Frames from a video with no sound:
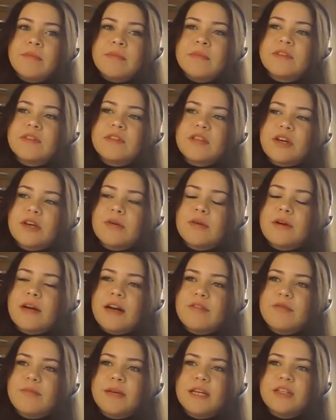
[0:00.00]
So
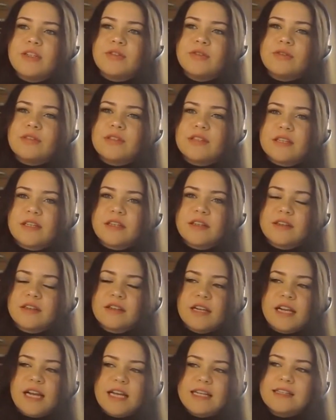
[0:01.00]
I've made sure to
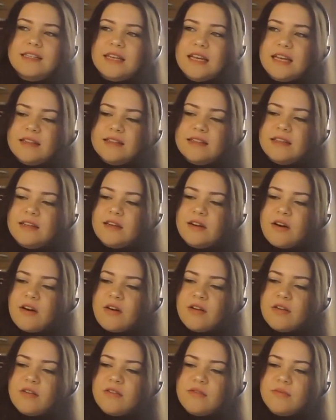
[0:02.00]
collect data
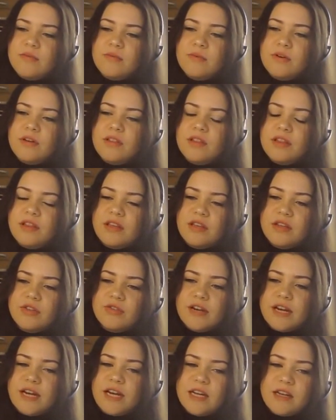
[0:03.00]
on what the
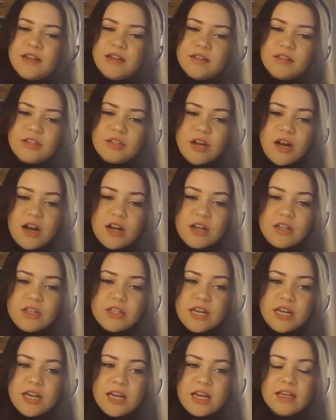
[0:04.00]
trainers are
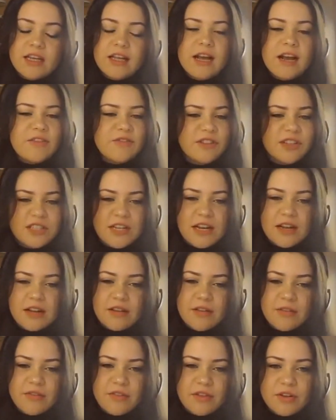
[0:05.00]
charging, average
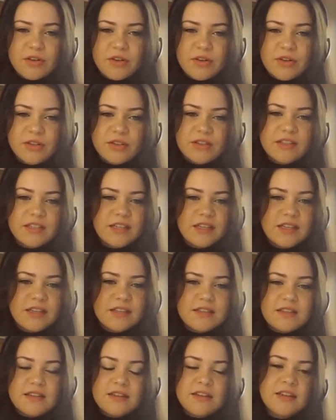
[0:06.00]
length of the
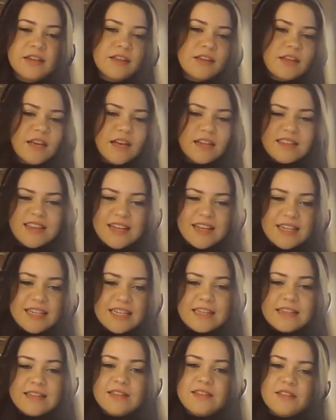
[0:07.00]
courses and
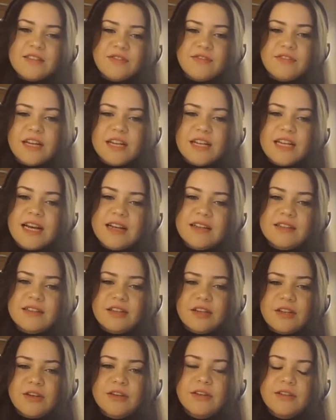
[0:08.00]
attendees and stuff like that.
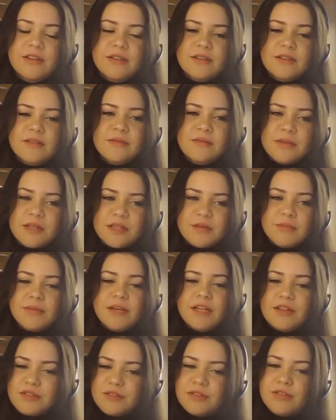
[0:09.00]
So we can
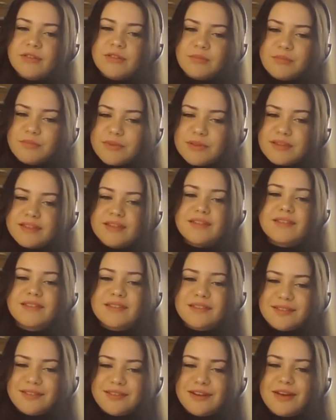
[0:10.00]
make sure the
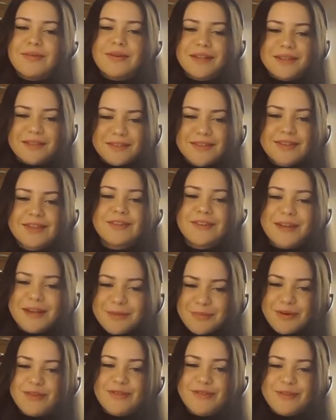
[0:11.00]
business is showing the
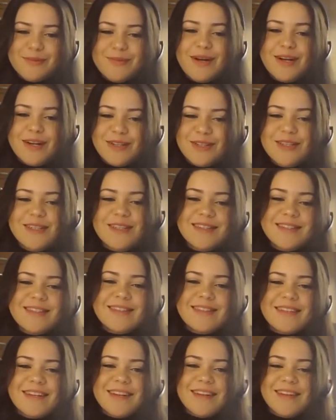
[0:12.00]
correct profit
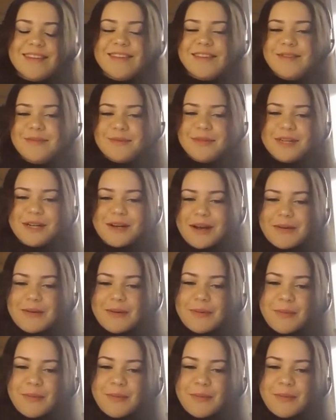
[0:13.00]
margins and we know how we're